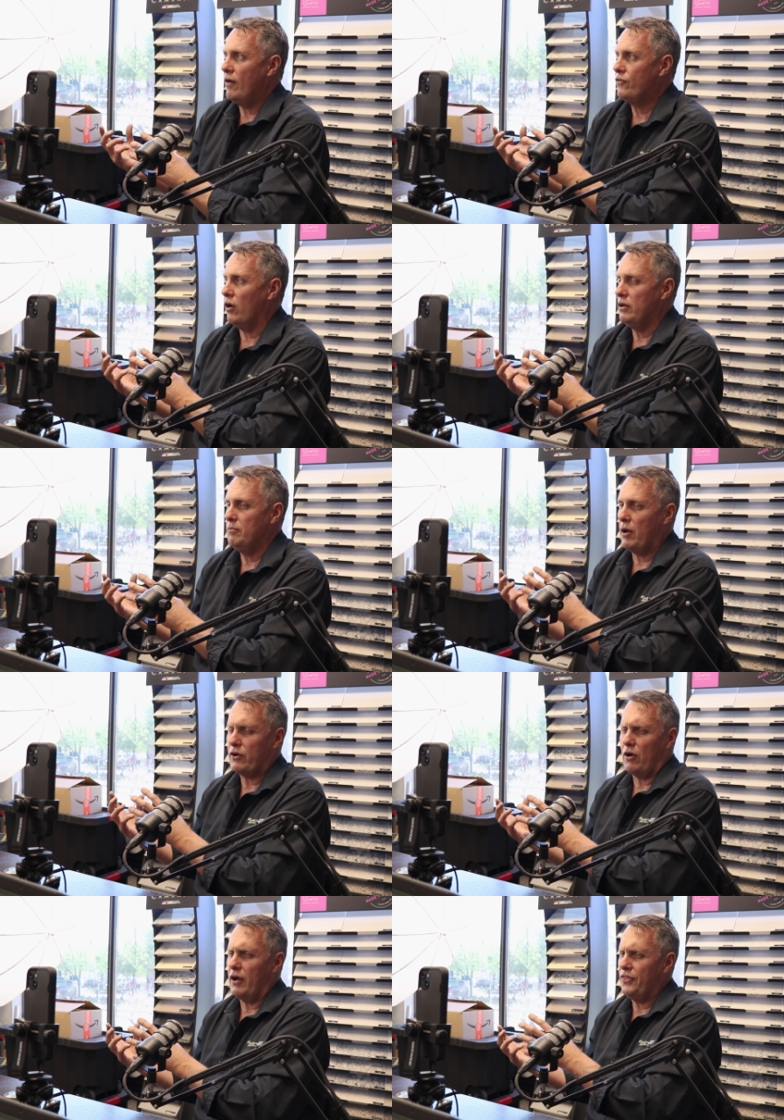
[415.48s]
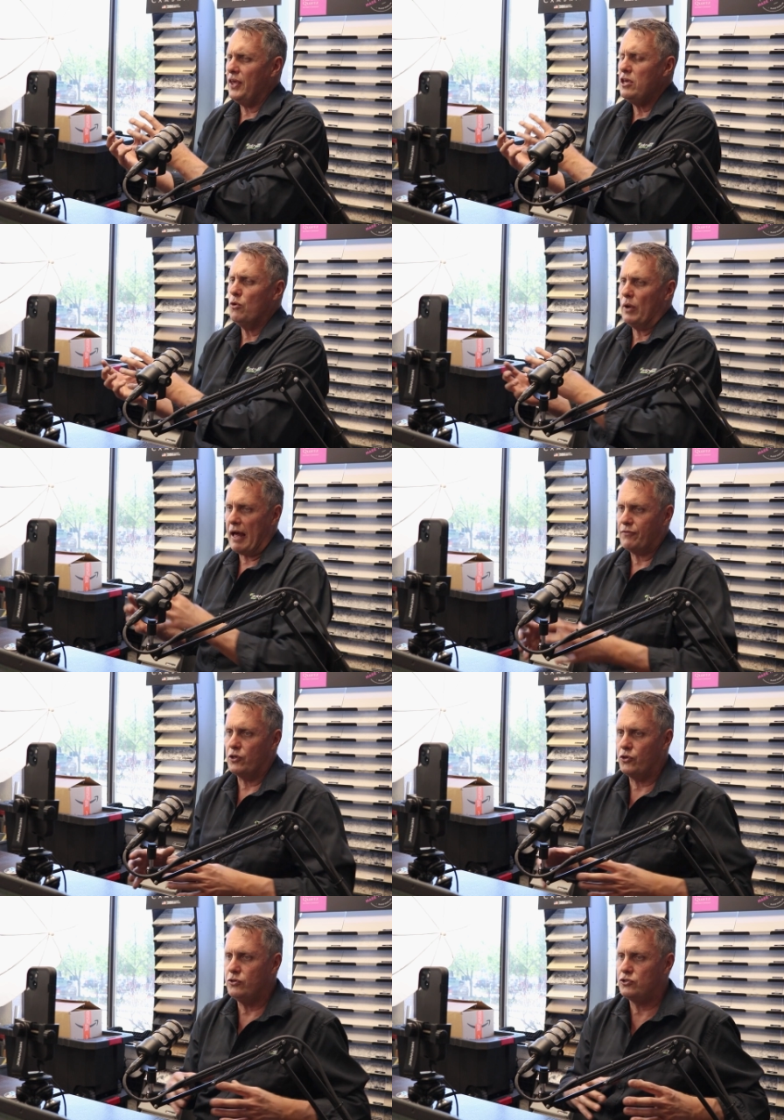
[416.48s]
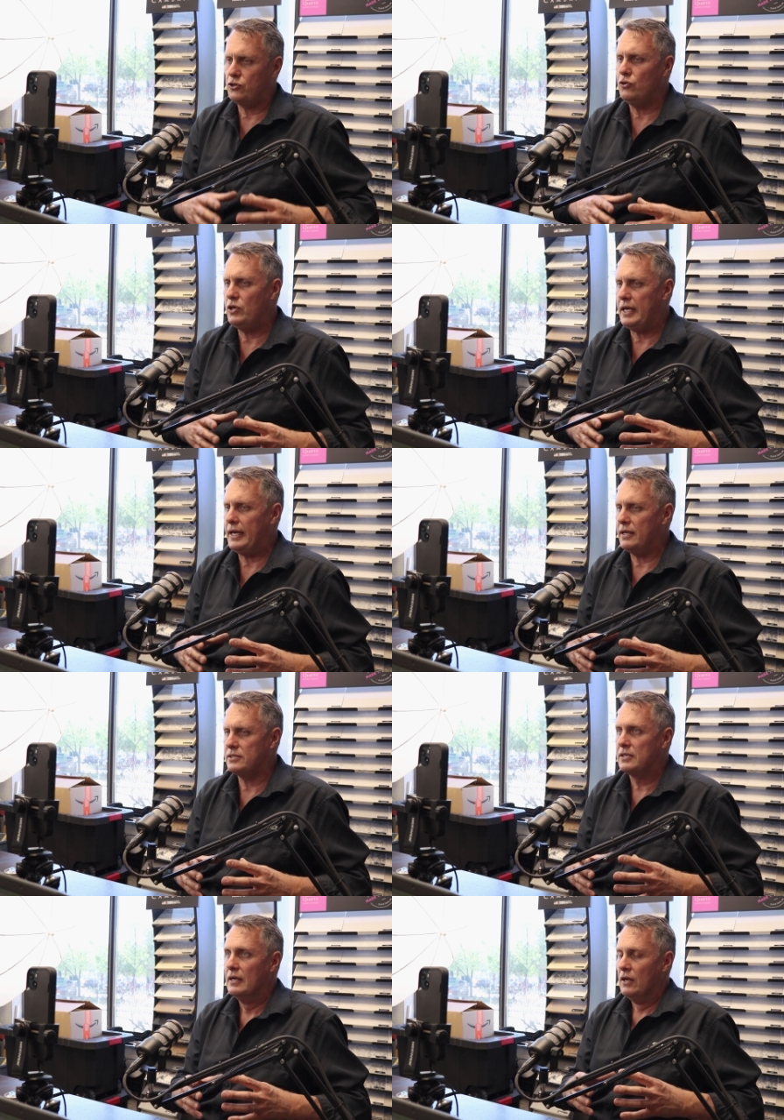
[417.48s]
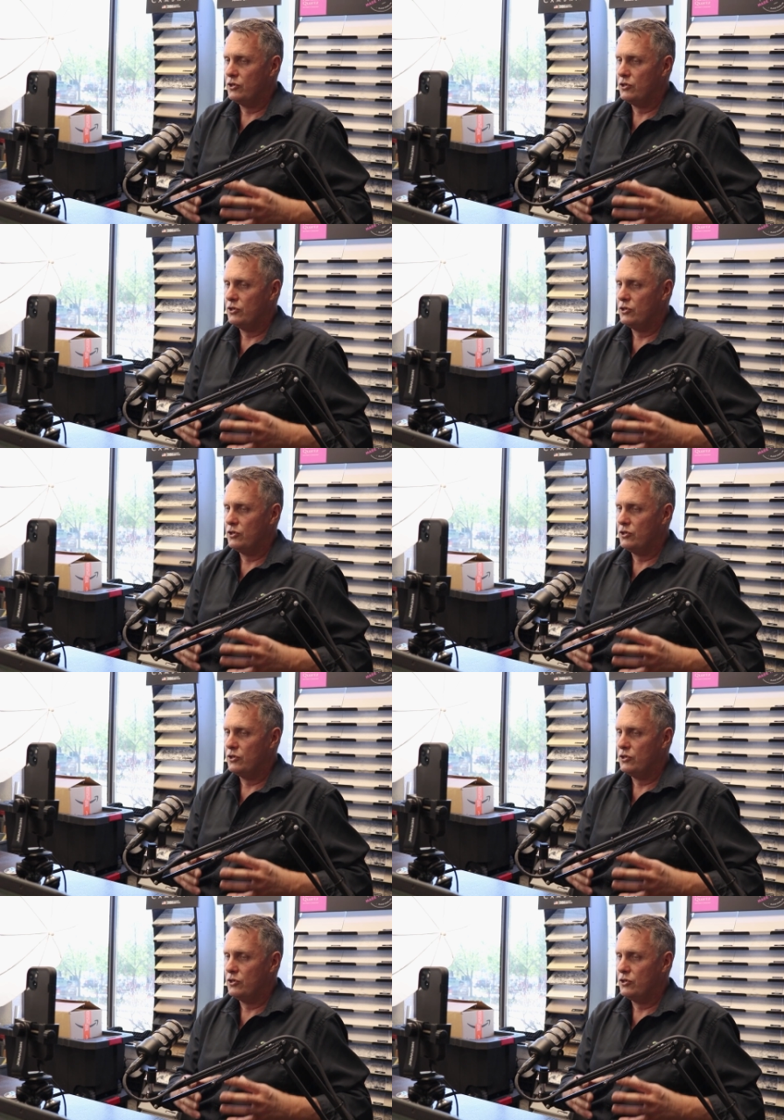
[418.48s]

I've got my. I think you will have to do two years